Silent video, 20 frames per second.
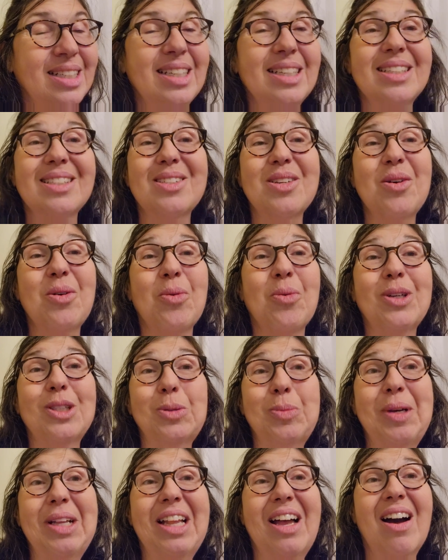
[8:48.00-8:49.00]
So
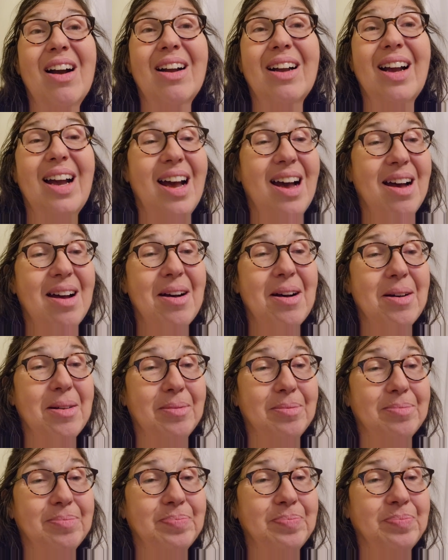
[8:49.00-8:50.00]
wish me luck.
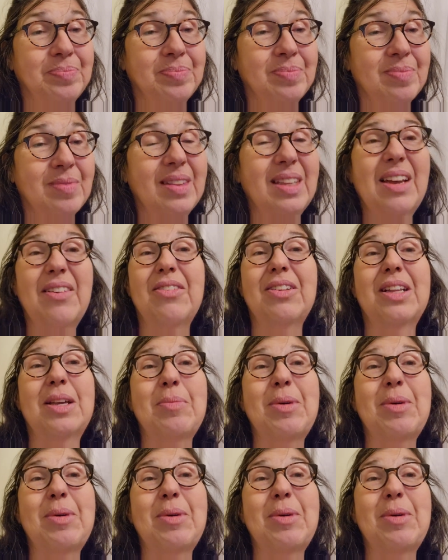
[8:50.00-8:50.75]
Definitely